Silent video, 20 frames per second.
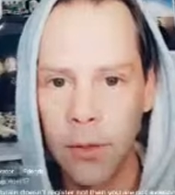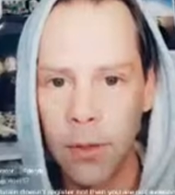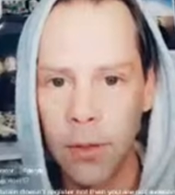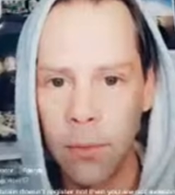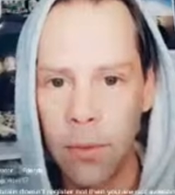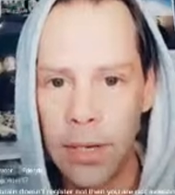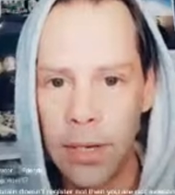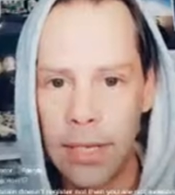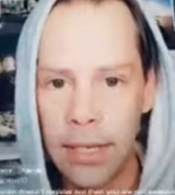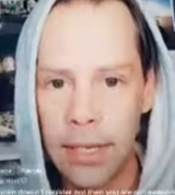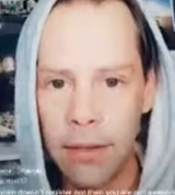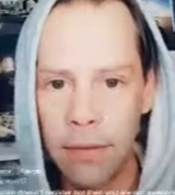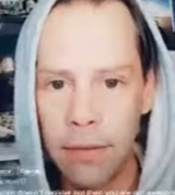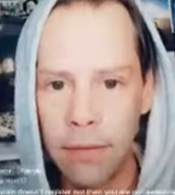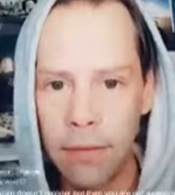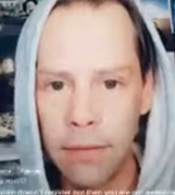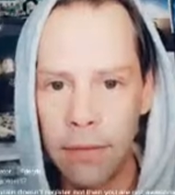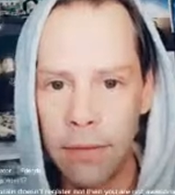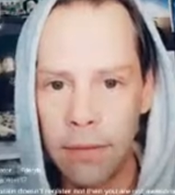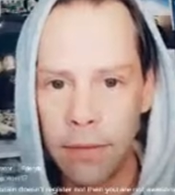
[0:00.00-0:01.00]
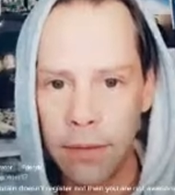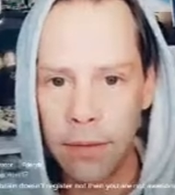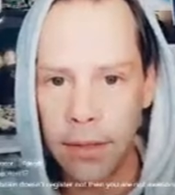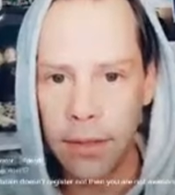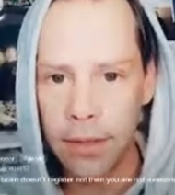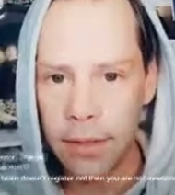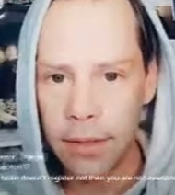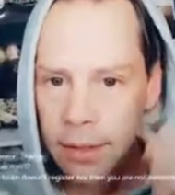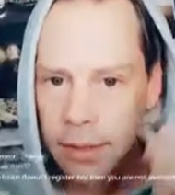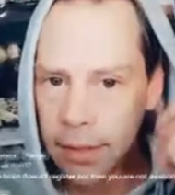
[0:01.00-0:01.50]
What if
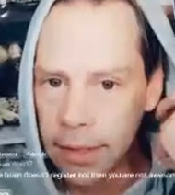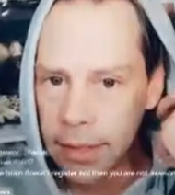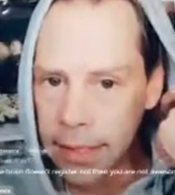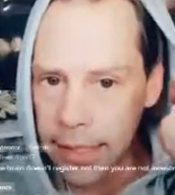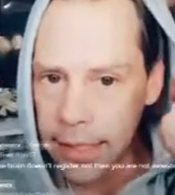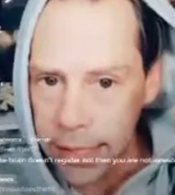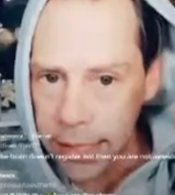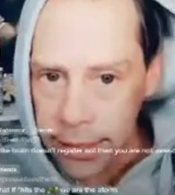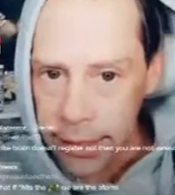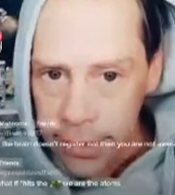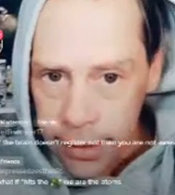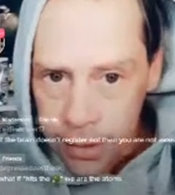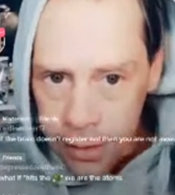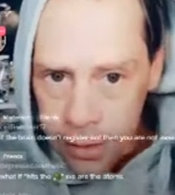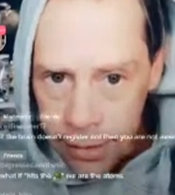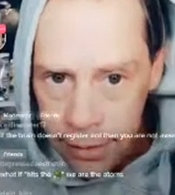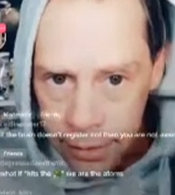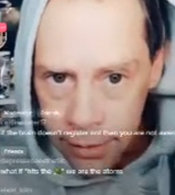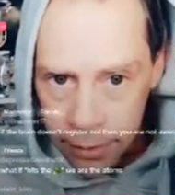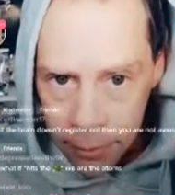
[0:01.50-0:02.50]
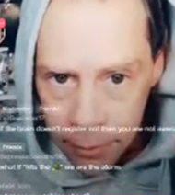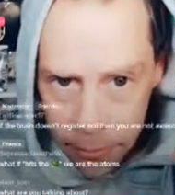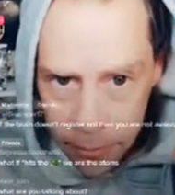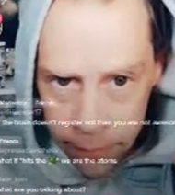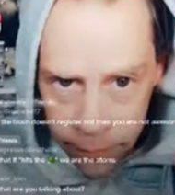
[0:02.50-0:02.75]
it's the